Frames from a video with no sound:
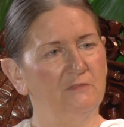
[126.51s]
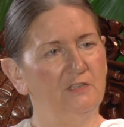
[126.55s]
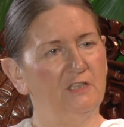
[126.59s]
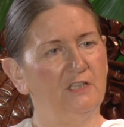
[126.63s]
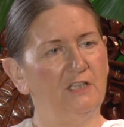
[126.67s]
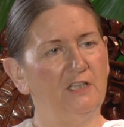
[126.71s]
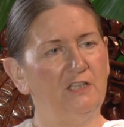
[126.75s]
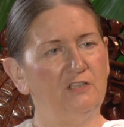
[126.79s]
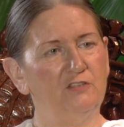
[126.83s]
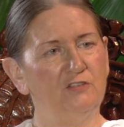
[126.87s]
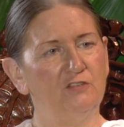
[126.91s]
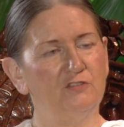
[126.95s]

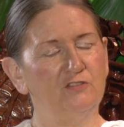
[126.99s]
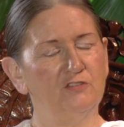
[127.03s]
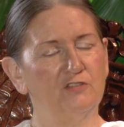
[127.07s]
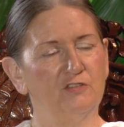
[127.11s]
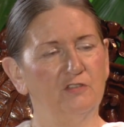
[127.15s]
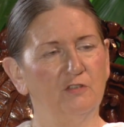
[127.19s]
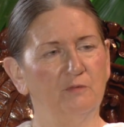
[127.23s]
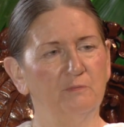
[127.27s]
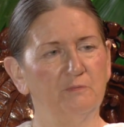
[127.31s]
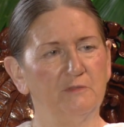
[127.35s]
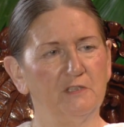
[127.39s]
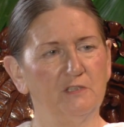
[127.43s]
he should
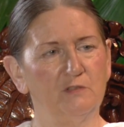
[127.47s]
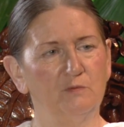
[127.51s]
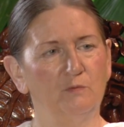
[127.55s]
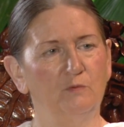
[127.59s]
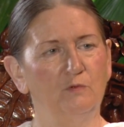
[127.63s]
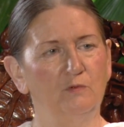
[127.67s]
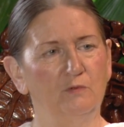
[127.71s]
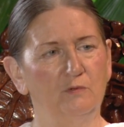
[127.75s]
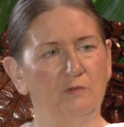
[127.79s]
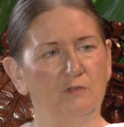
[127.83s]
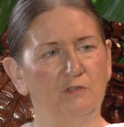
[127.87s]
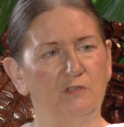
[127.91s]
stop this
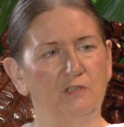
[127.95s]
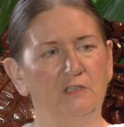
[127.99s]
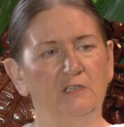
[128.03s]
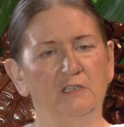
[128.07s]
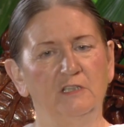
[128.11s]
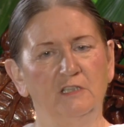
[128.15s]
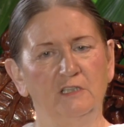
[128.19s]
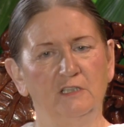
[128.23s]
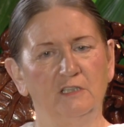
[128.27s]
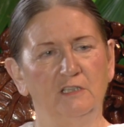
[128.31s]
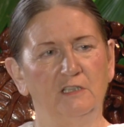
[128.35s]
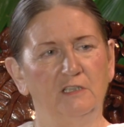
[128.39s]
war,
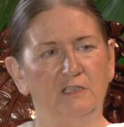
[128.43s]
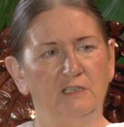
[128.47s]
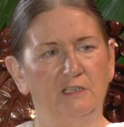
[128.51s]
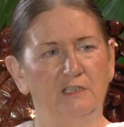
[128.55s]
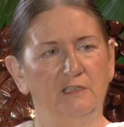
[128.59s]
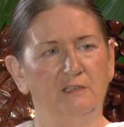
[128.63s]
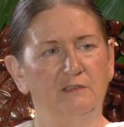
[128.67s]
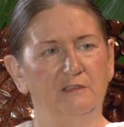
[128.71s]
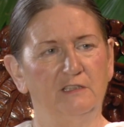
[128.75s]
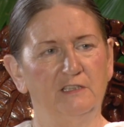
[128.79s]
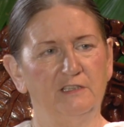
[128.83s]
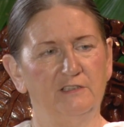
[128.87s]

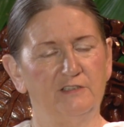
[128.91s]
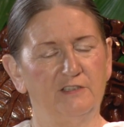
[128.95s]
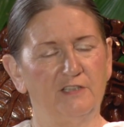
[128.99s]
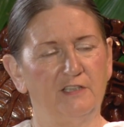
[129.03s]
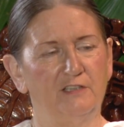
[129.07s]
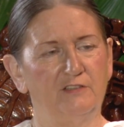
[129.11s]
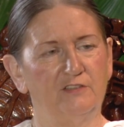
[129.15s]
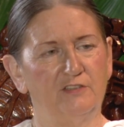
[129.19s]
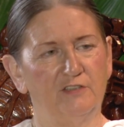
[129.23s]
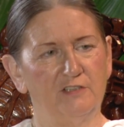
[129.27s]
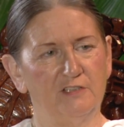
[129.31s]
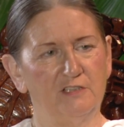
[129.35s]

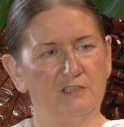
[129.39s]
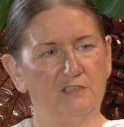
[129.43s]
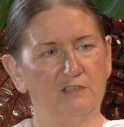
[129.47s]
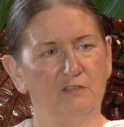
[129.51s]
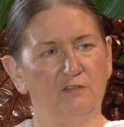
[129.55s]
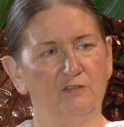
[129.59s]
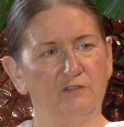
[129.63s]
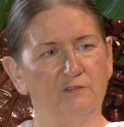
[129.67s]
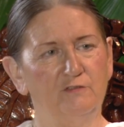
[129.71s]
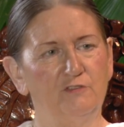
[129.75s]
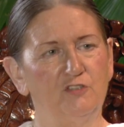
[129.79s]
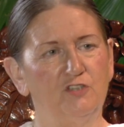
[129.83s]
etc. There's a lot of